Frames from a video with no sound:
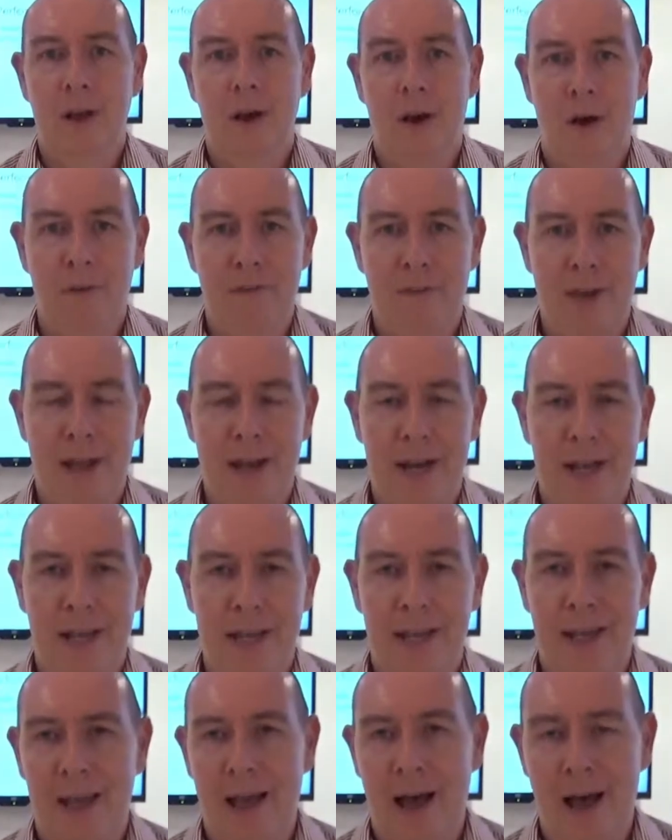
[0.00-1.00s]
of
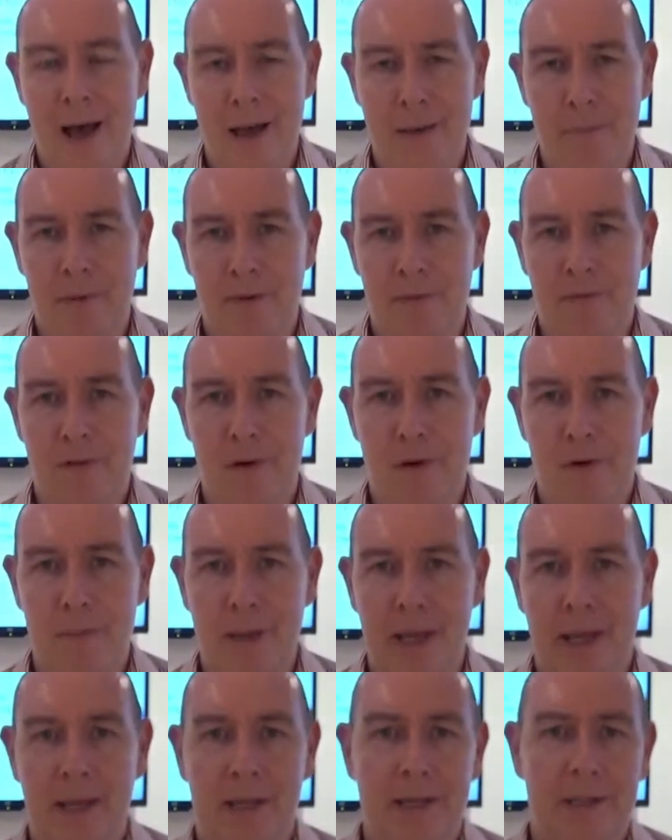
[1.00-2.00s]
any high
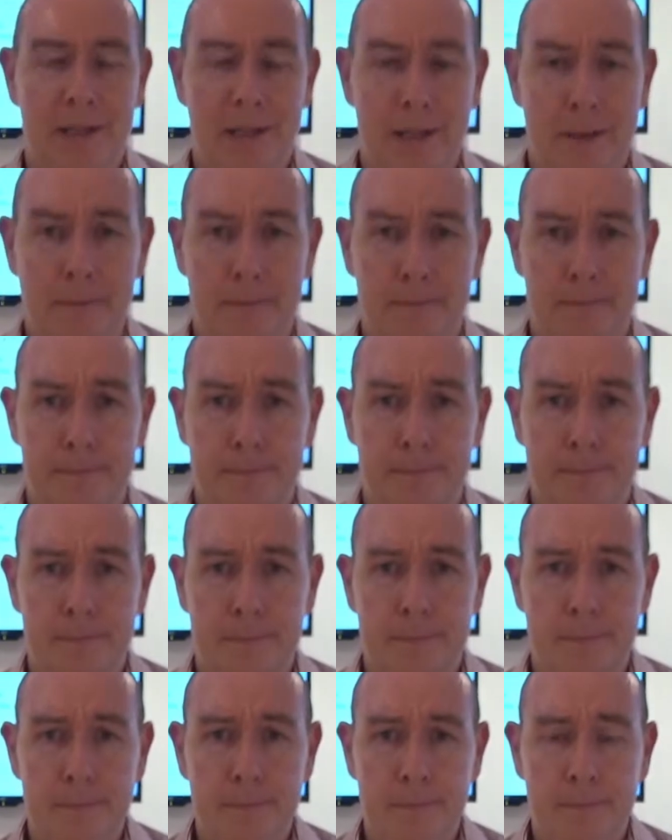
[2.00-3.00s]
performing team.
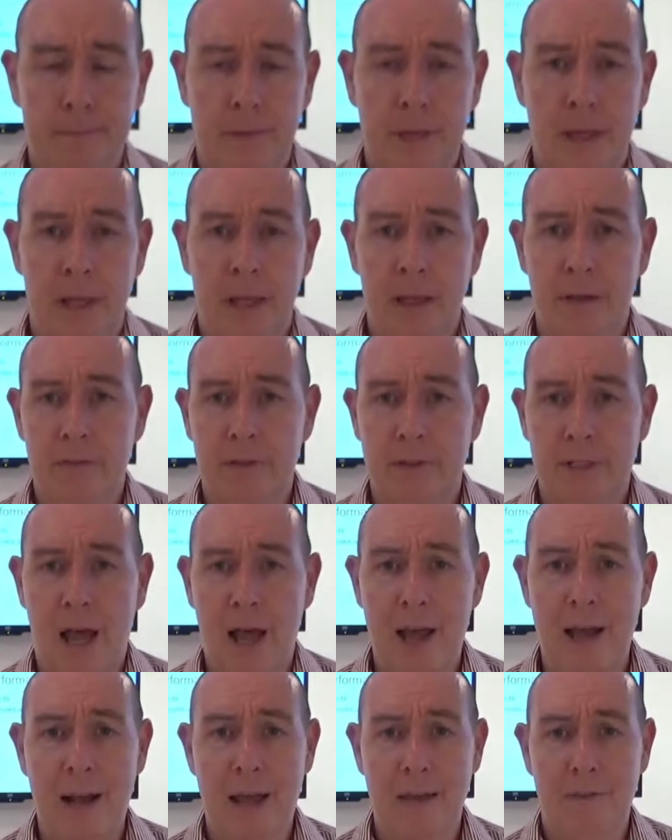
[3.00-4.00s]
If there's
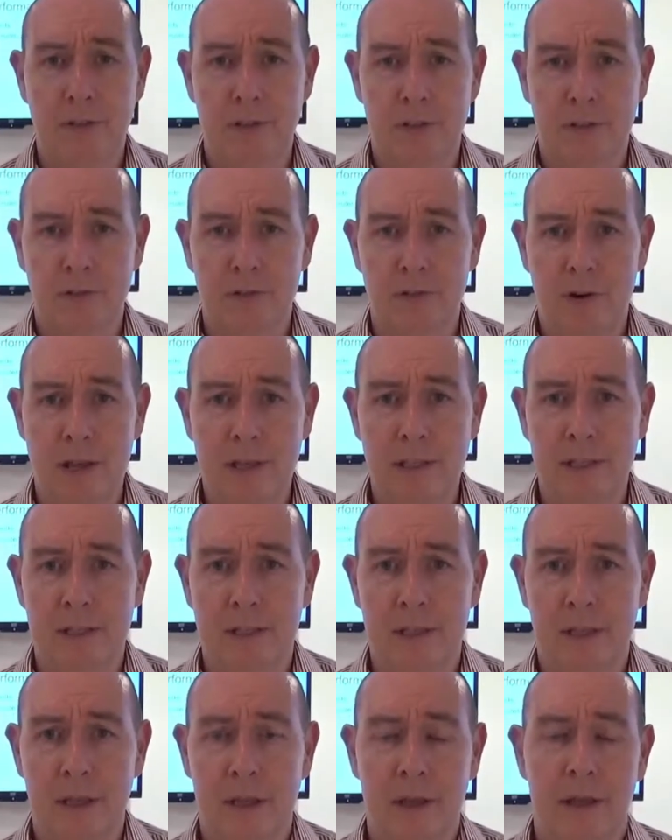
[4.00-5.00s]
high levels of
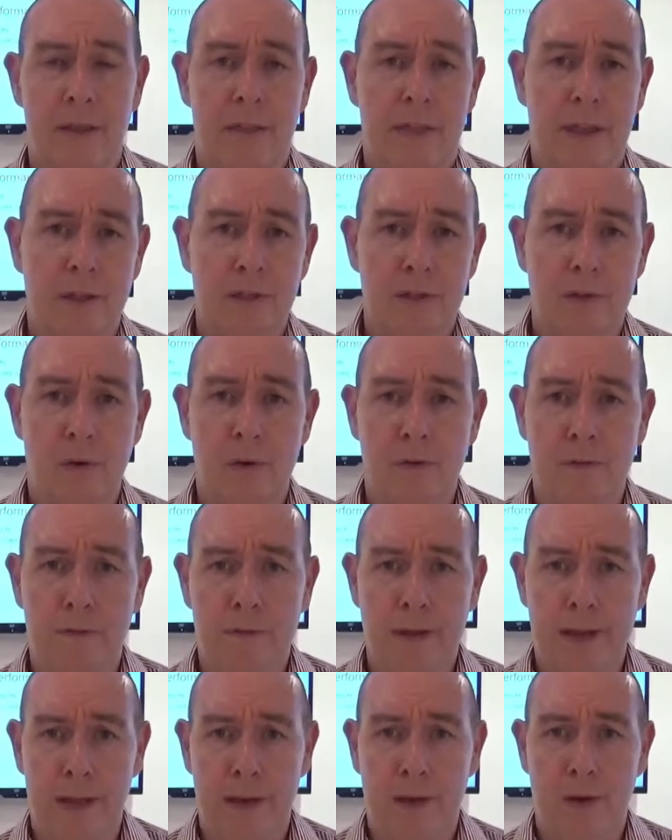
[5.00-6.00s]
trust, things go
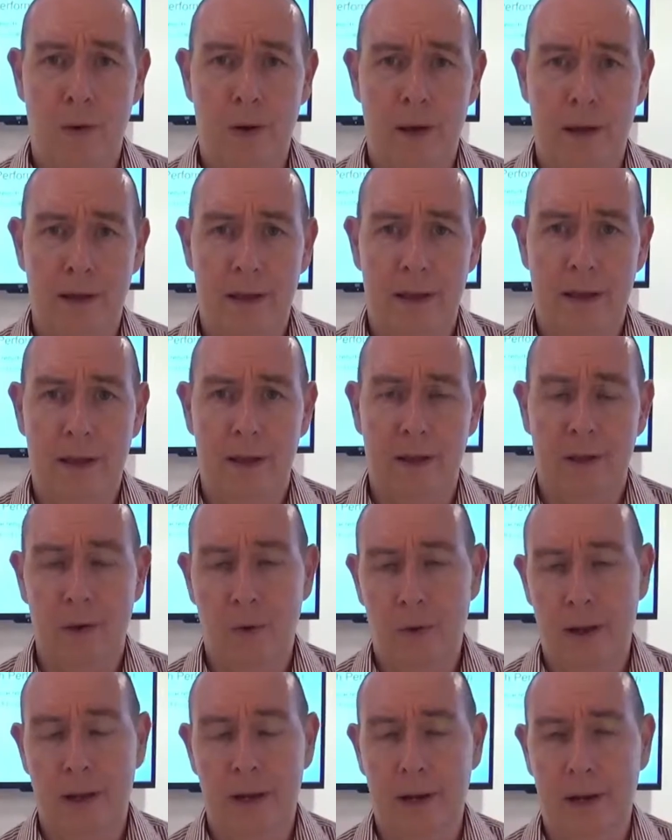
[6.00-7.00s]
fit quite
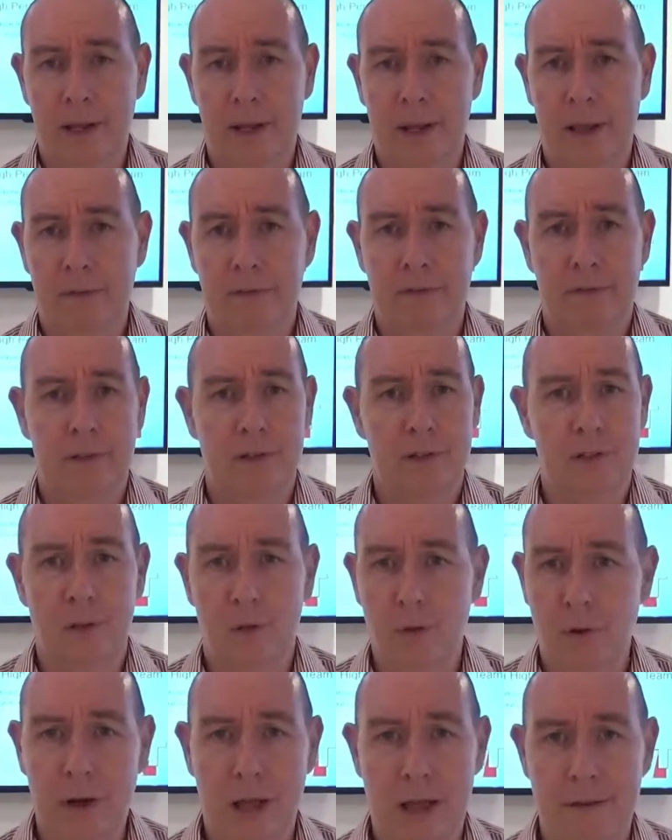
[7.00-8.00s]
quickly. If there's
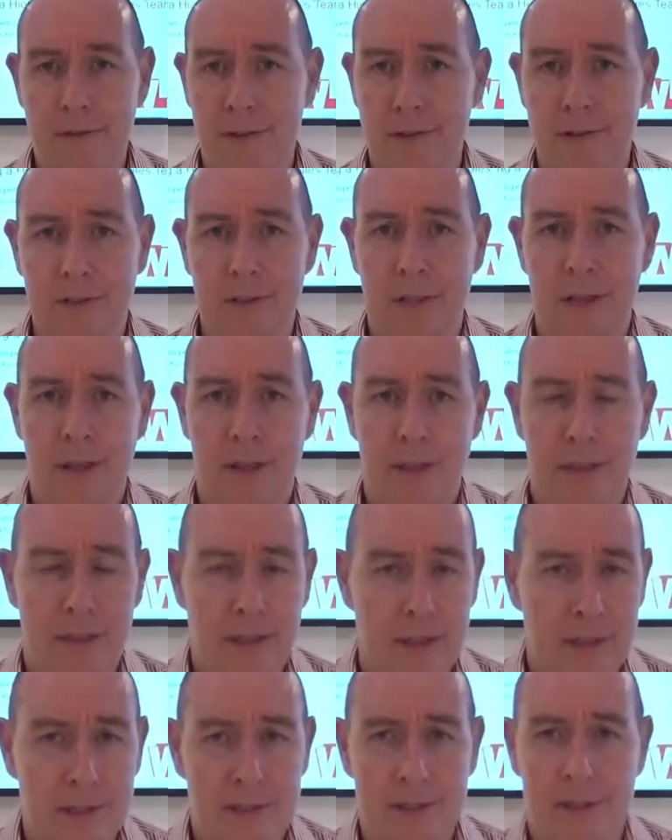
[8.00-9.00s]
low levels,
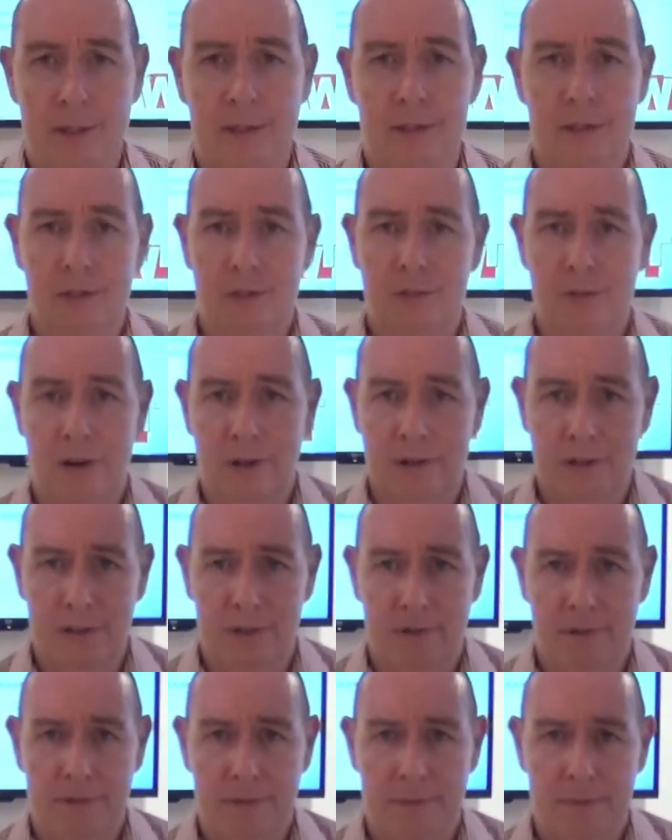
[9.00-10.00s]
things are
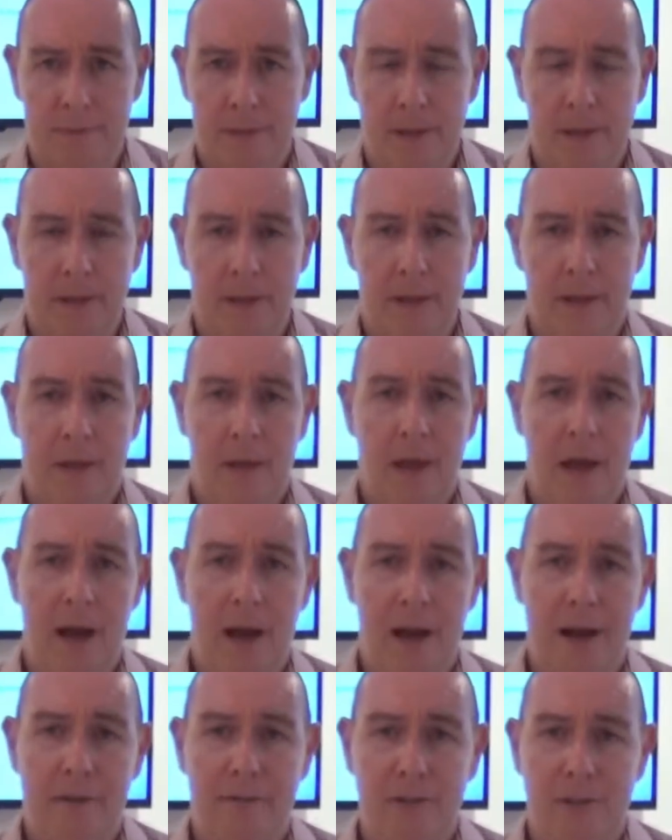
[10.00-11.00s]
destructive.
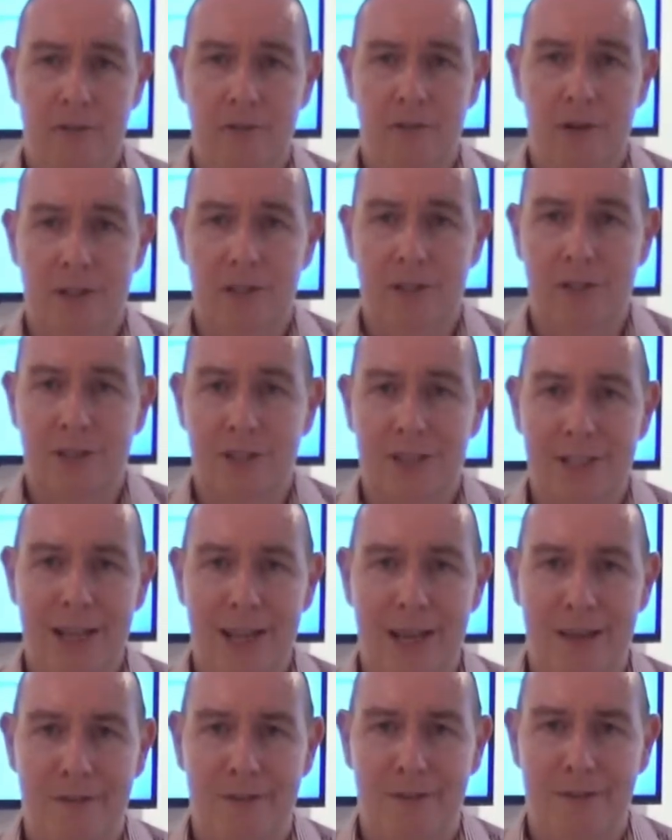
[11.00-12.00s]
High levels of trust are
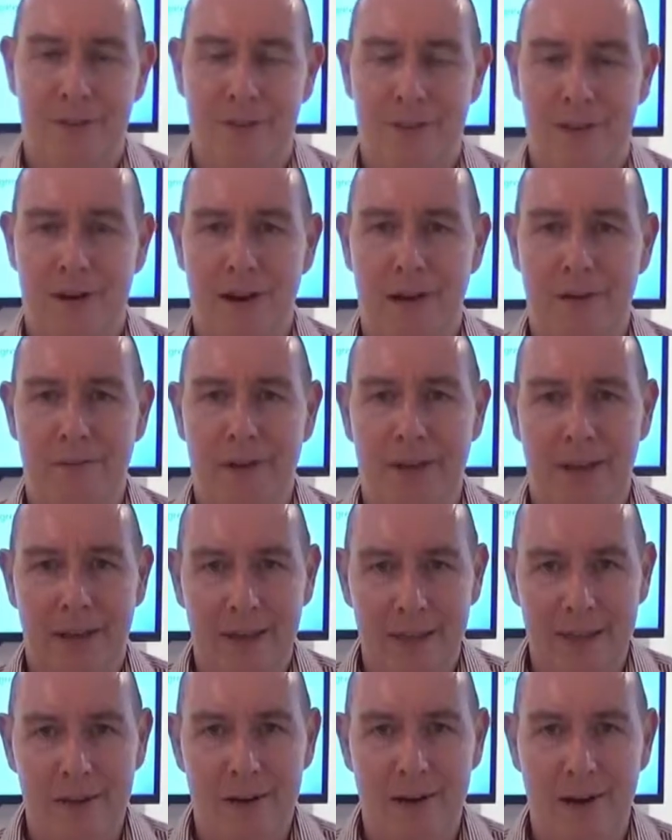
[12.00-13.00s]
safe, they're
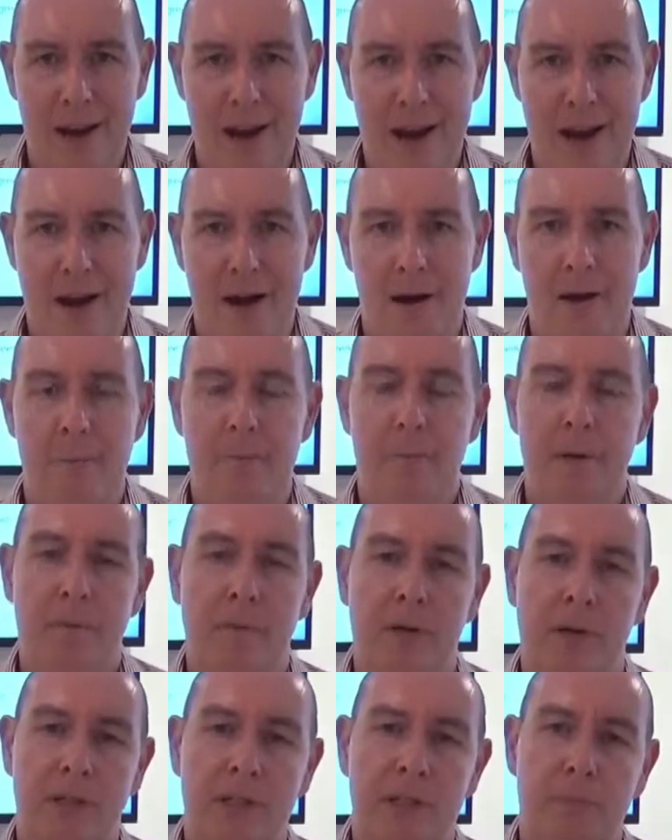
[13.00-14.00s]
loving, they're care.
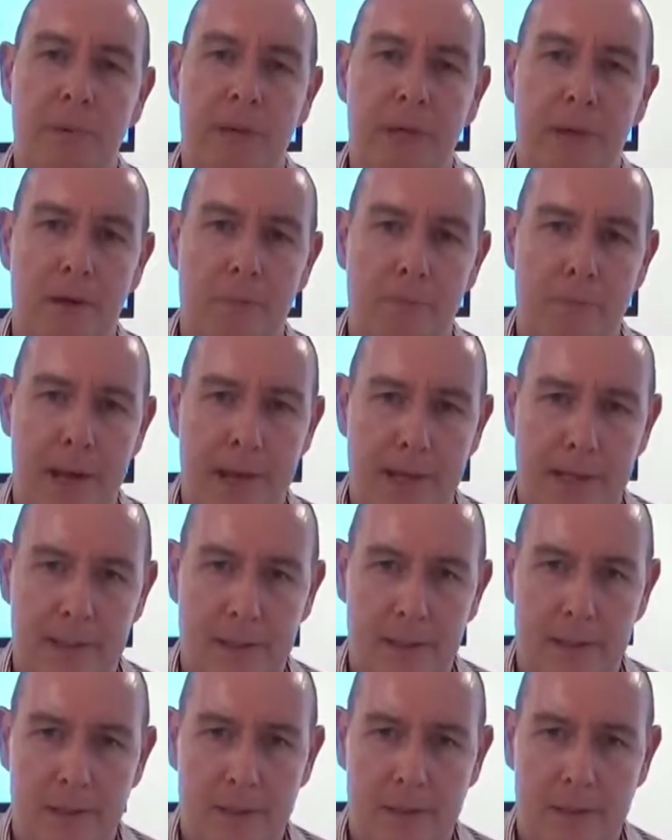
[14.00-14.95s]
People can speak their mind.